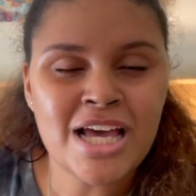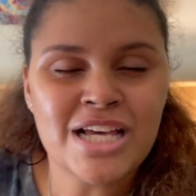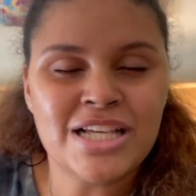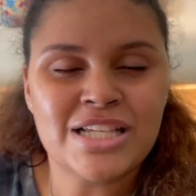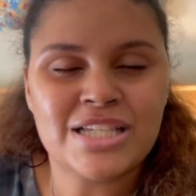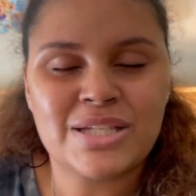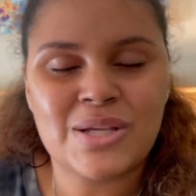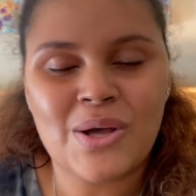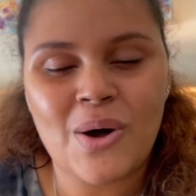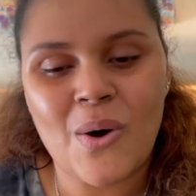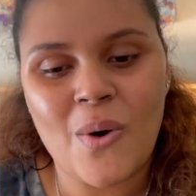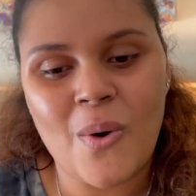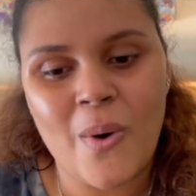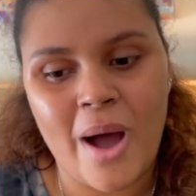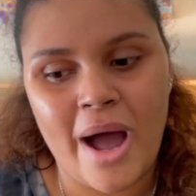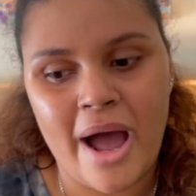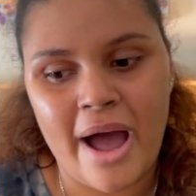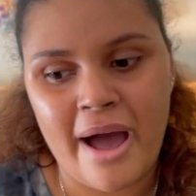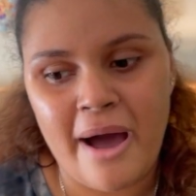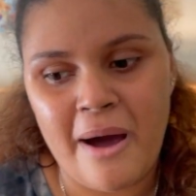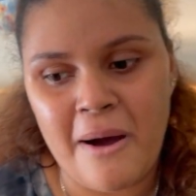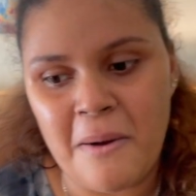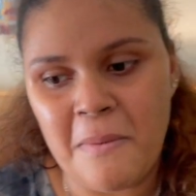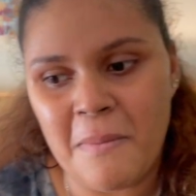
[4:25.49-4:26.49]
So
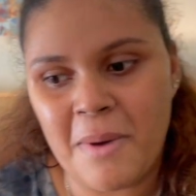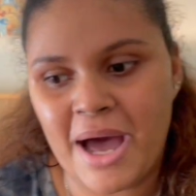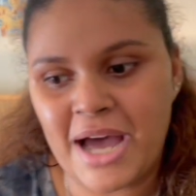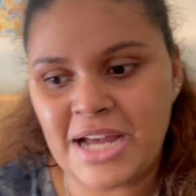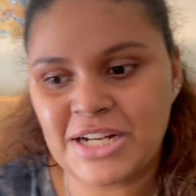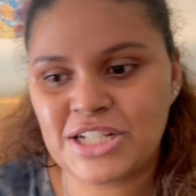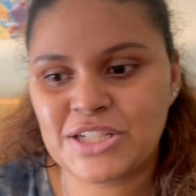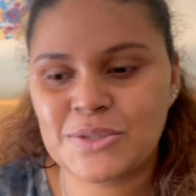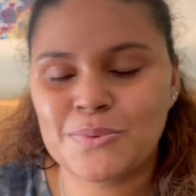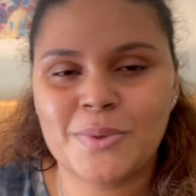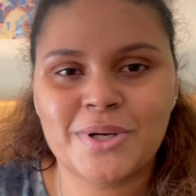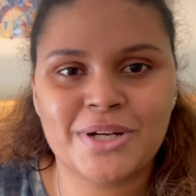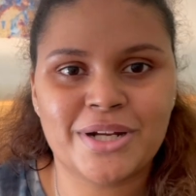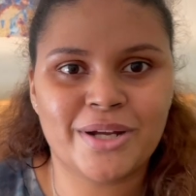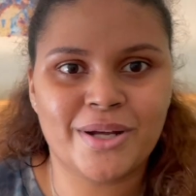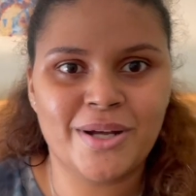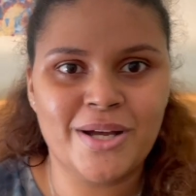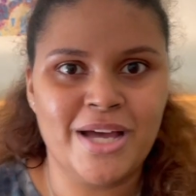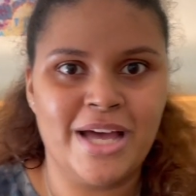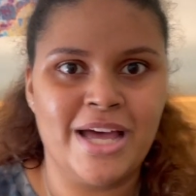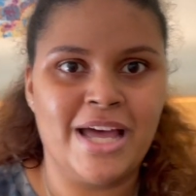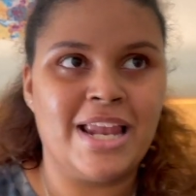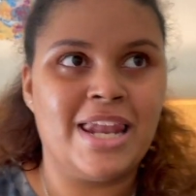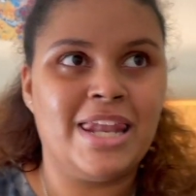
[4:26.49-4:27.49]
I just want to
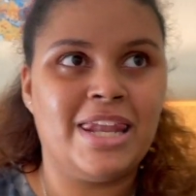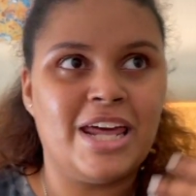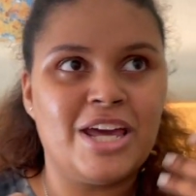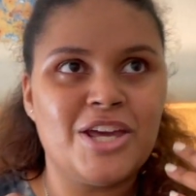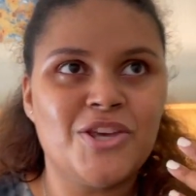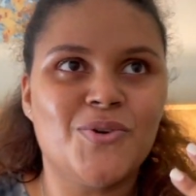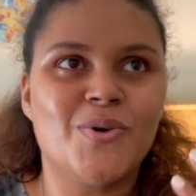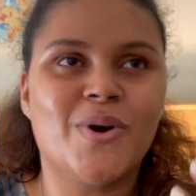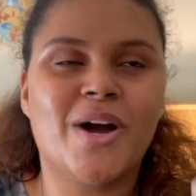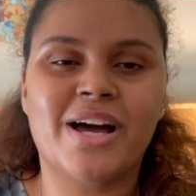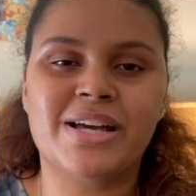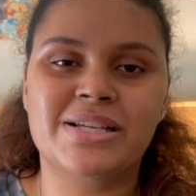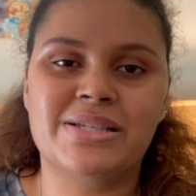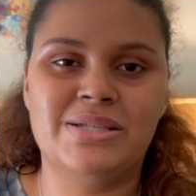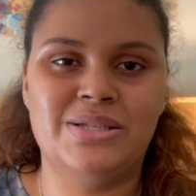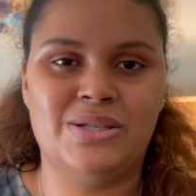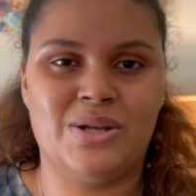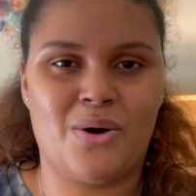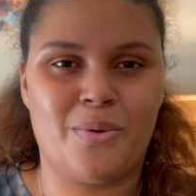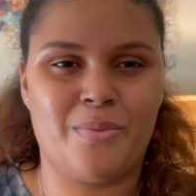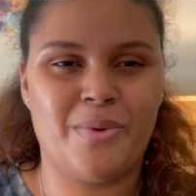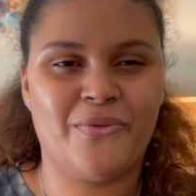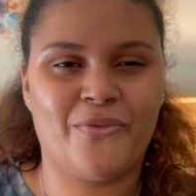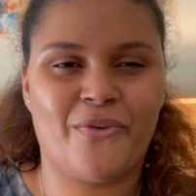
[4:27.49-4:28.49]
let you guys
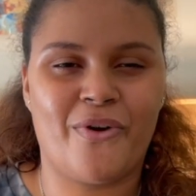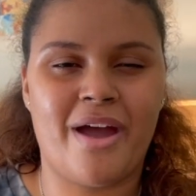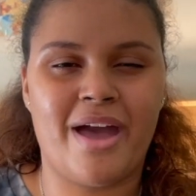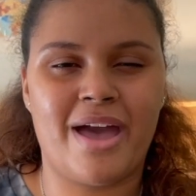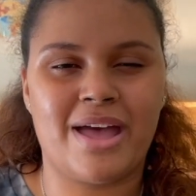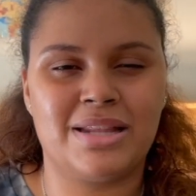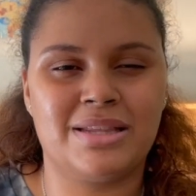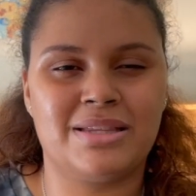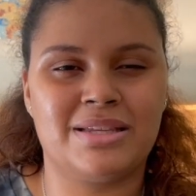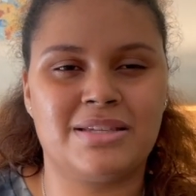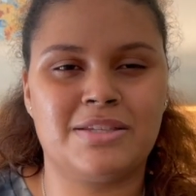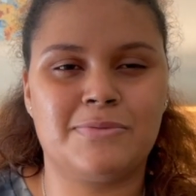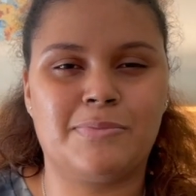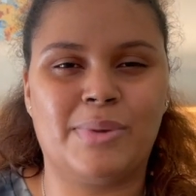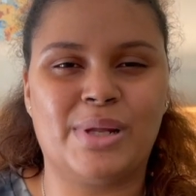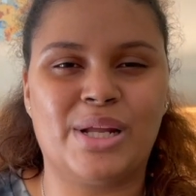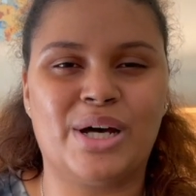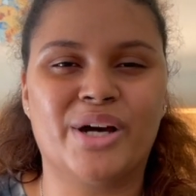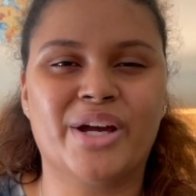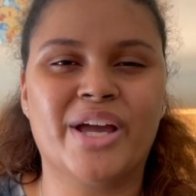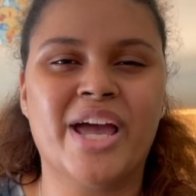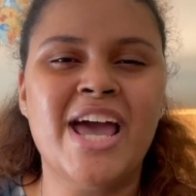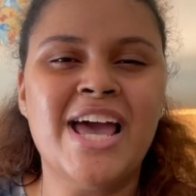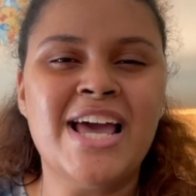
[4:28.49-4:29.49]
know before I end this
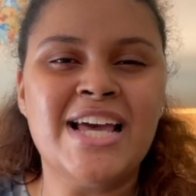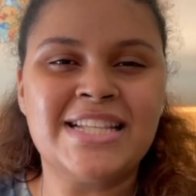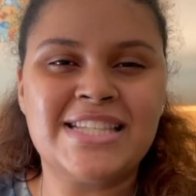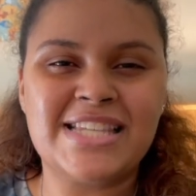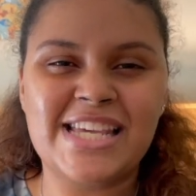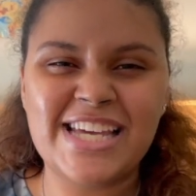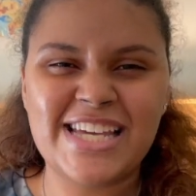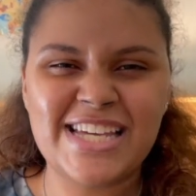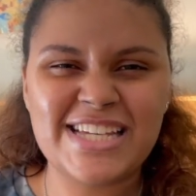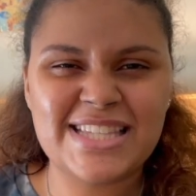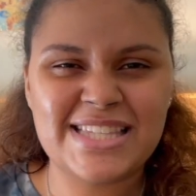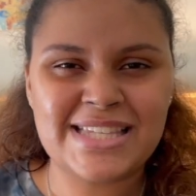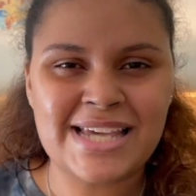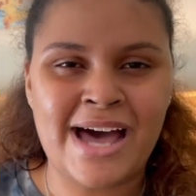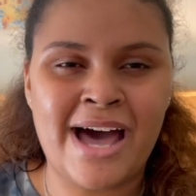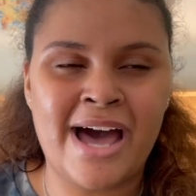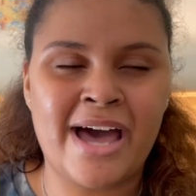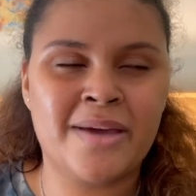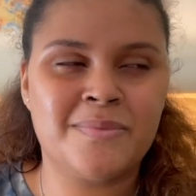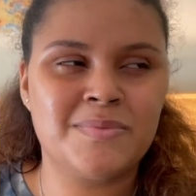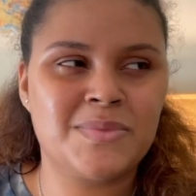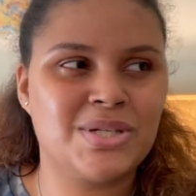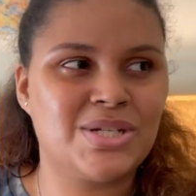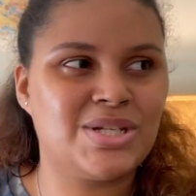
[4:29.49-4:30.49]
vlog, take a
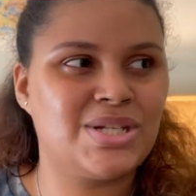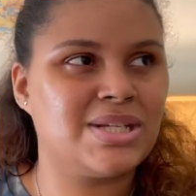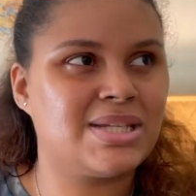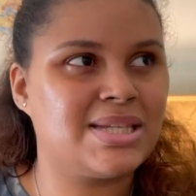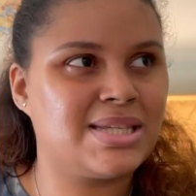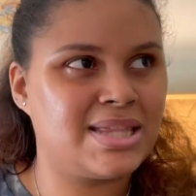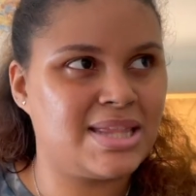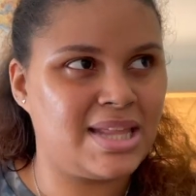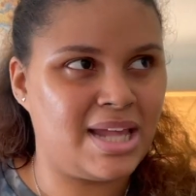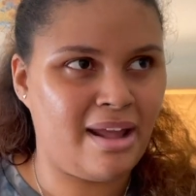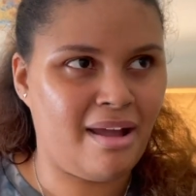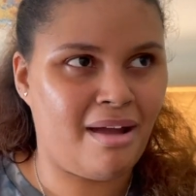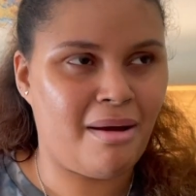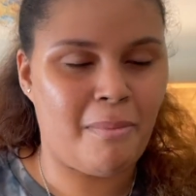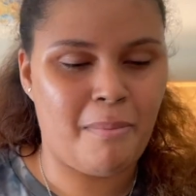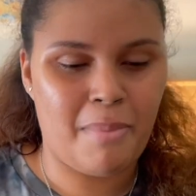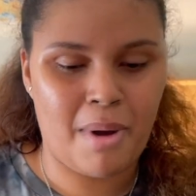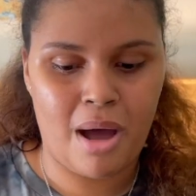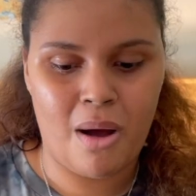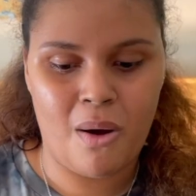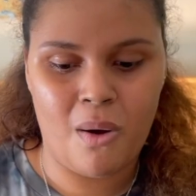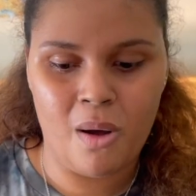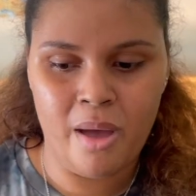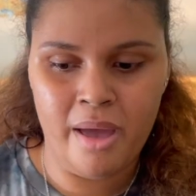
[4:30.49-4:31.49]
time to just think
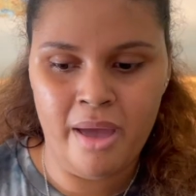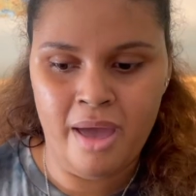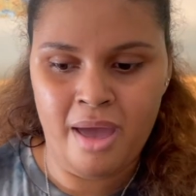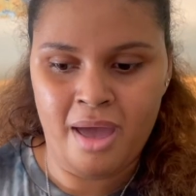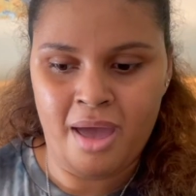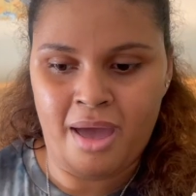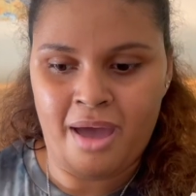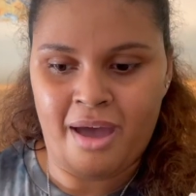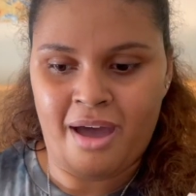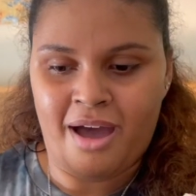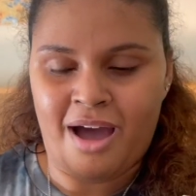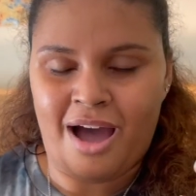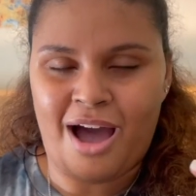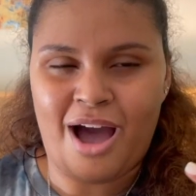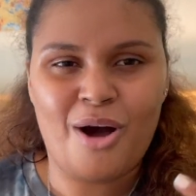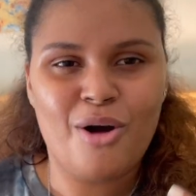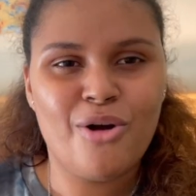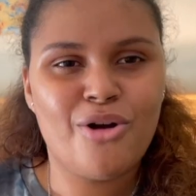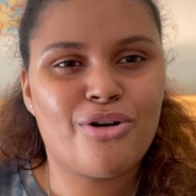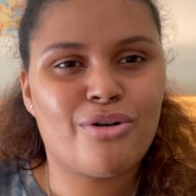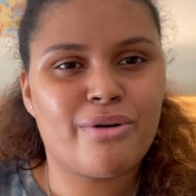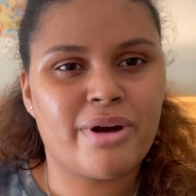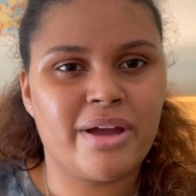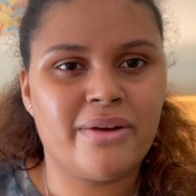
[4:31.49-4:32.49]
about how
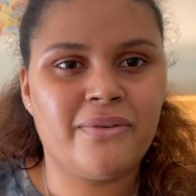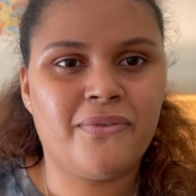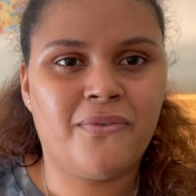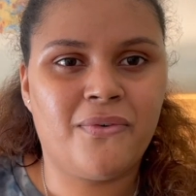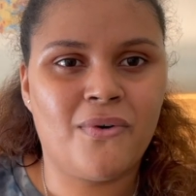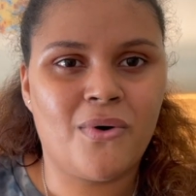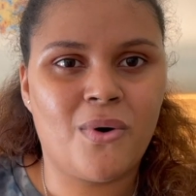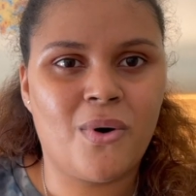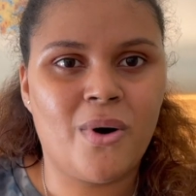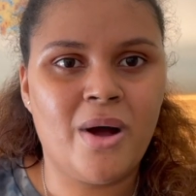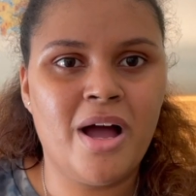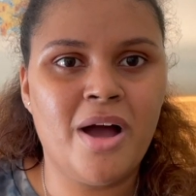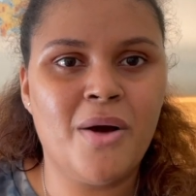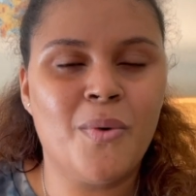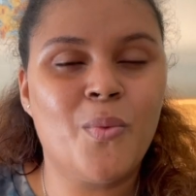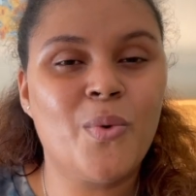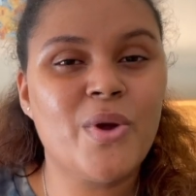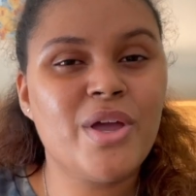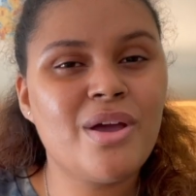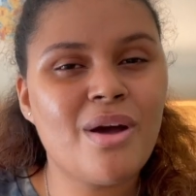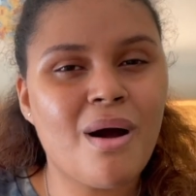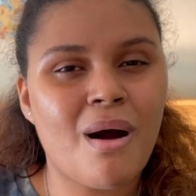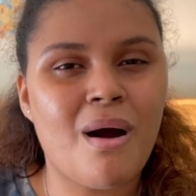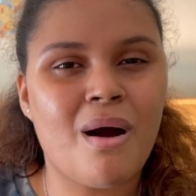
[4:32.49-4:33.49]
grateful
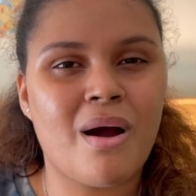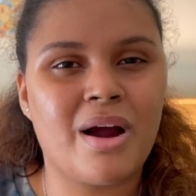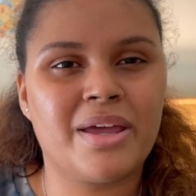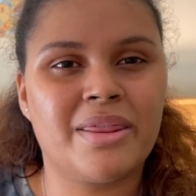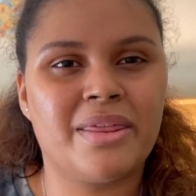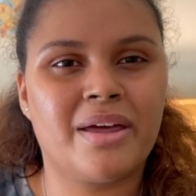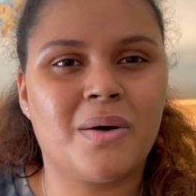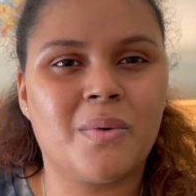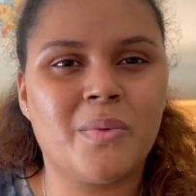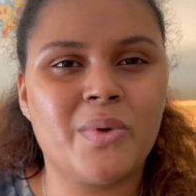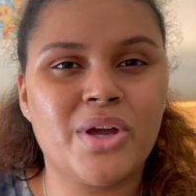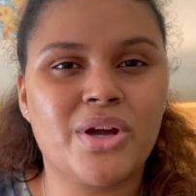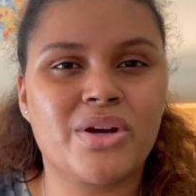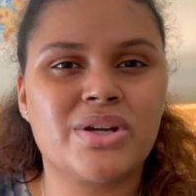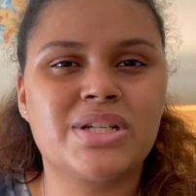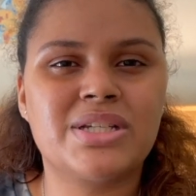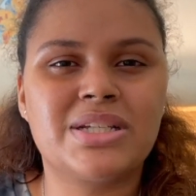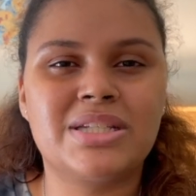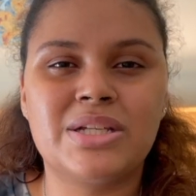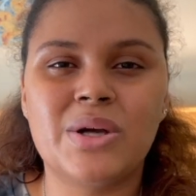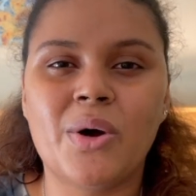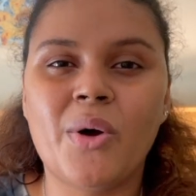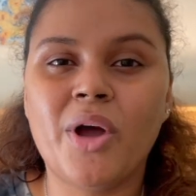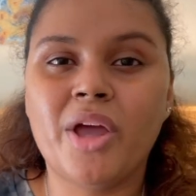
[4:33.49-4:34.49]
we are that we are
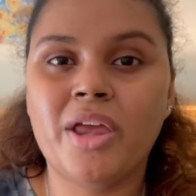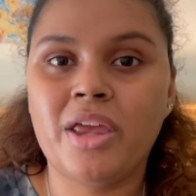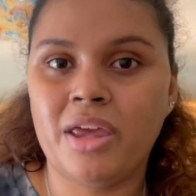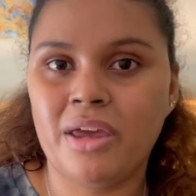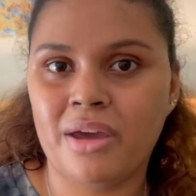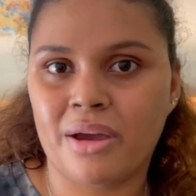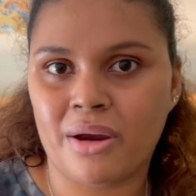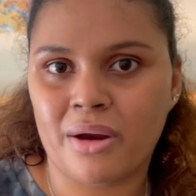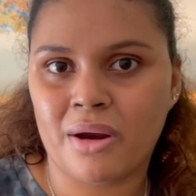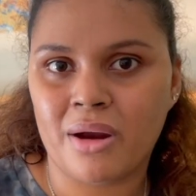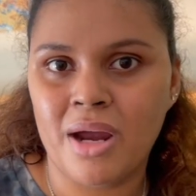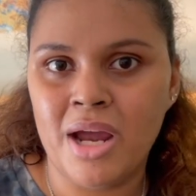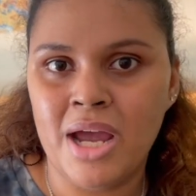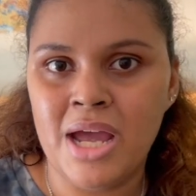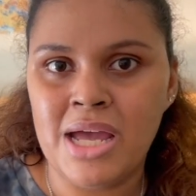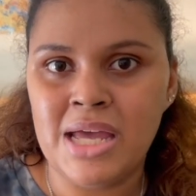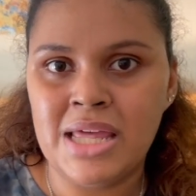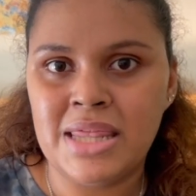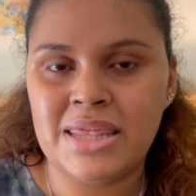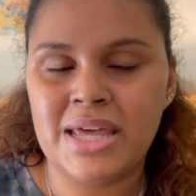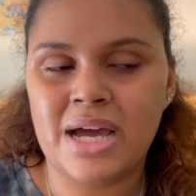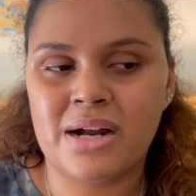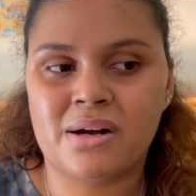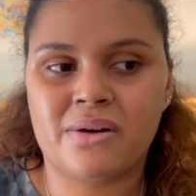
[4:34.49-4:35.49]
still here,
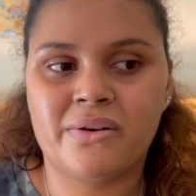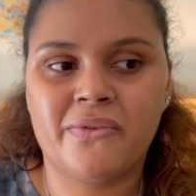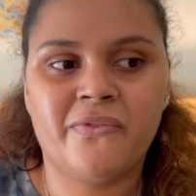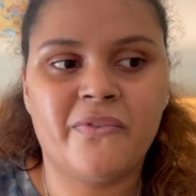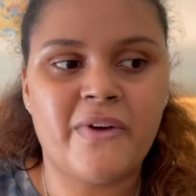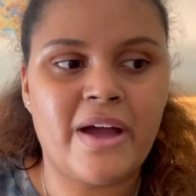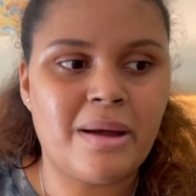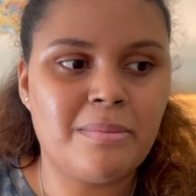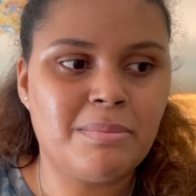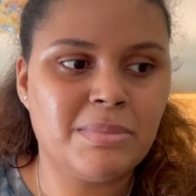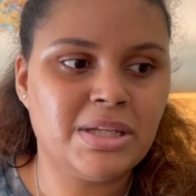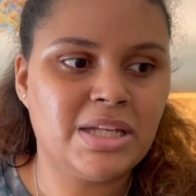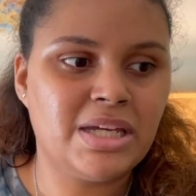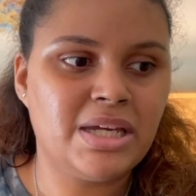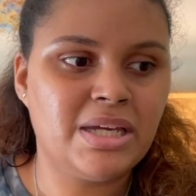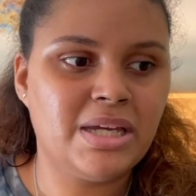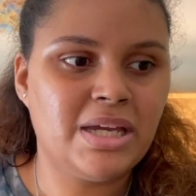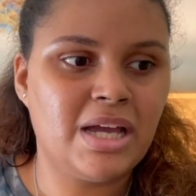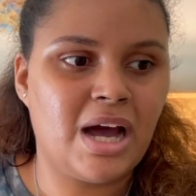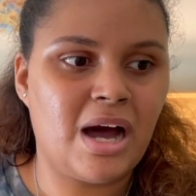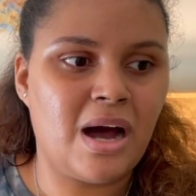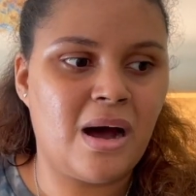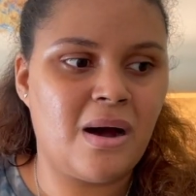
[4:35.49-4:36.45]
that our family,